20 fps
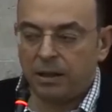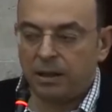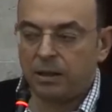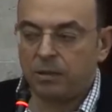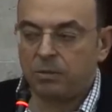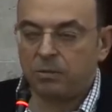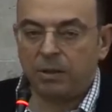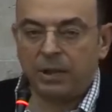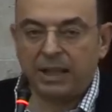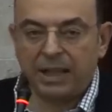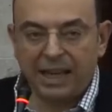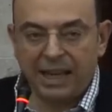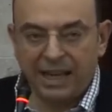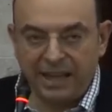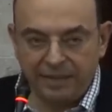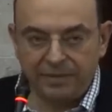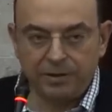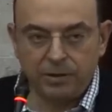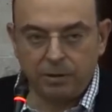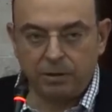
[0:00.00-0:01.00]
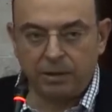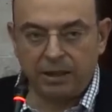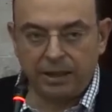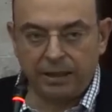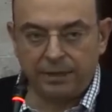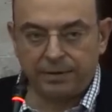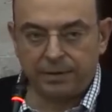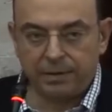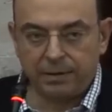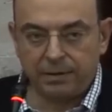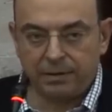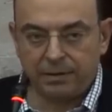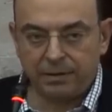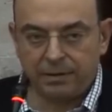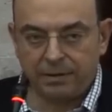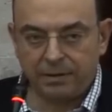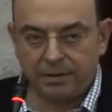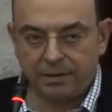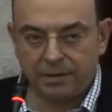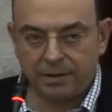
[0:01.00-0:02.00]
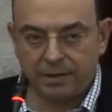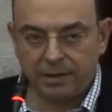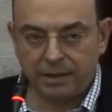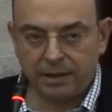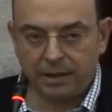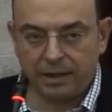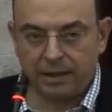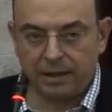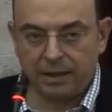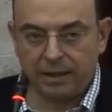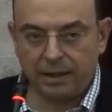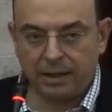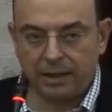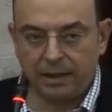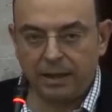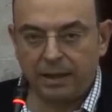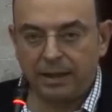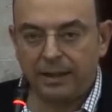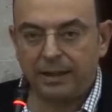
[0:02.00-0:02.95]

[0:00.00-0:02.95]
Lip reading: is when I left Unilever. The